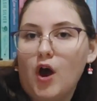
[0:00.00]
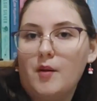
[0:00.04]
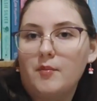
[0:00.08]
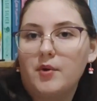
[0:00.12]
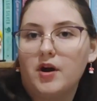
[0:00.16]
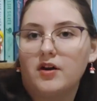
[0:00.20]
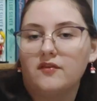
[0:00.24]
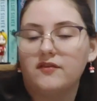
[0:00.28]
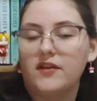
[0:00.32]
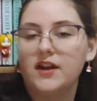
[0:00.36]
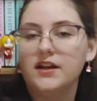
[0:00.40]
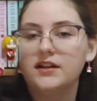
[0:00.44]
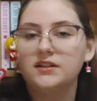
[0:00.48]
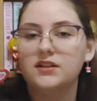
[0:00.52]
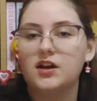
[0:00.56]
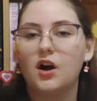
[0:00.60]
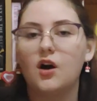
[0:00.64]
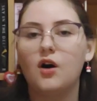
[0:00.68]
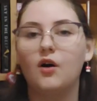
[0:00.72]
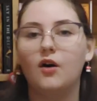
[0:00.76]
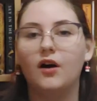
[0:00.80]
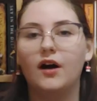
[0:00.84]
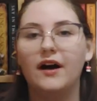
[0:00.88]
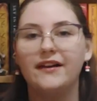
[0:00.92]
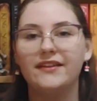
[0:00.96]
Perfect.
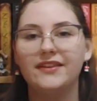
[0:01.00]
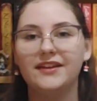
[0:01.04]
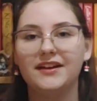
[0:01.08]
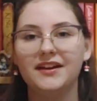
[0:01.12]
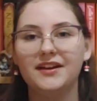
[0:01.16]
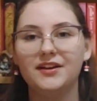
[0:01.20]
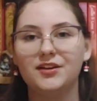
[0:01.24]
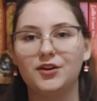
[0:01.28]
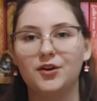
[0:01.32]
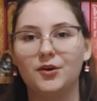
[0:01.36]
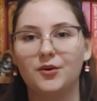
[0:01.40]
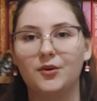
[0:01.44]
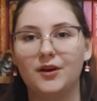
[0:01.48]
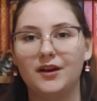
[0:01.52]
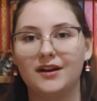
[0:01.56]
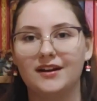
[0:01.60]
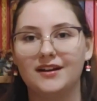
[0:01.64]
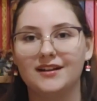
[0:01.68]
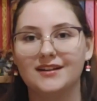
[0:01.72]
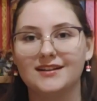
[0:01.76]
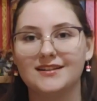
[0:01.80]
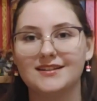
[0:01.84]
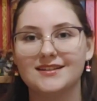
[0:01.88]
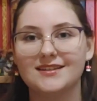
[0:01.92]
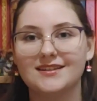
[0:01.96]
Oh, I think I know what it
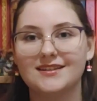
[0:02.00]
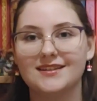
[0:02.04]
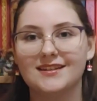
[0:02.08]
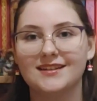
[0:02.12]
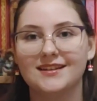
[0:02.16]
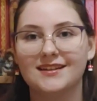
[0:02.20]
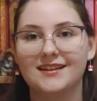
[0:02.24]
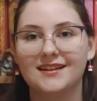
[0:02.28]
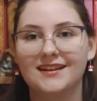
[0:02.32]
is.